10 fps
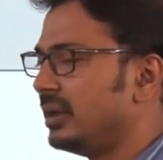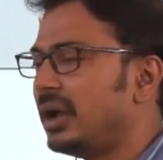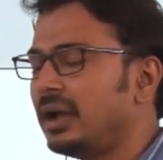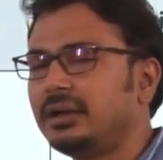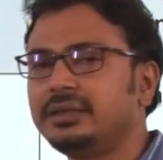
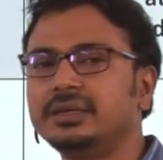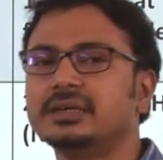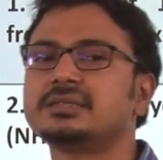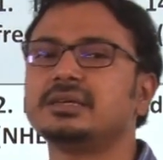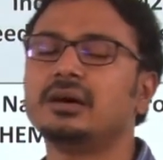uh,
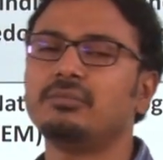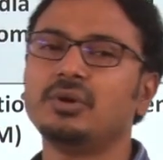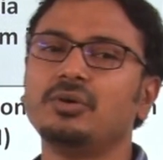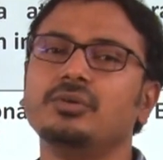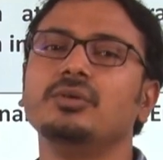years and
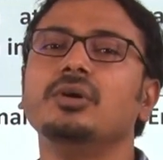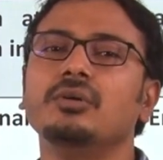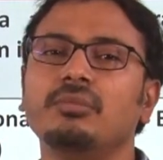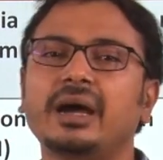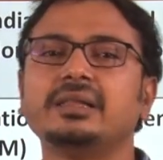above
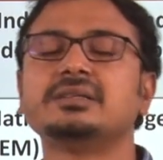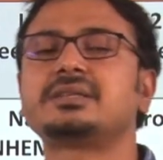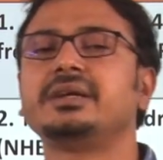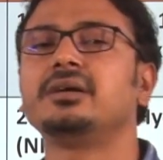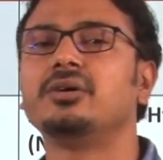by the
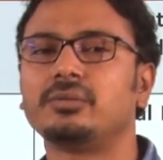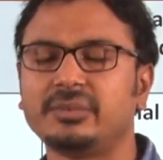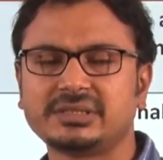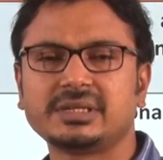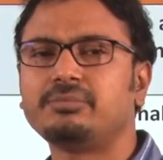state
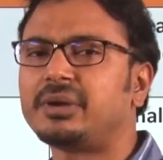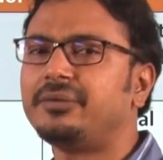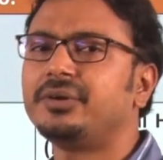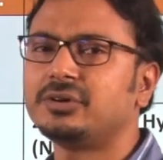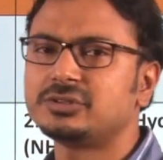governments and
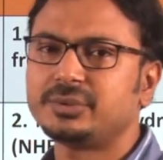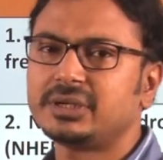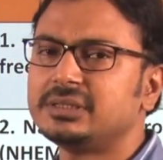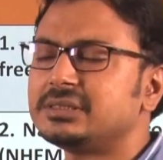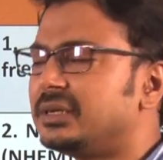private
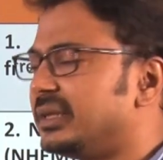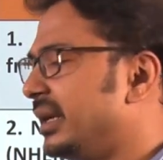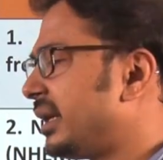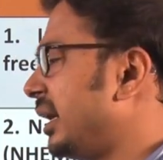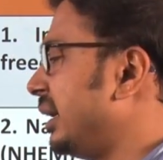hospitals and
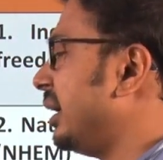they can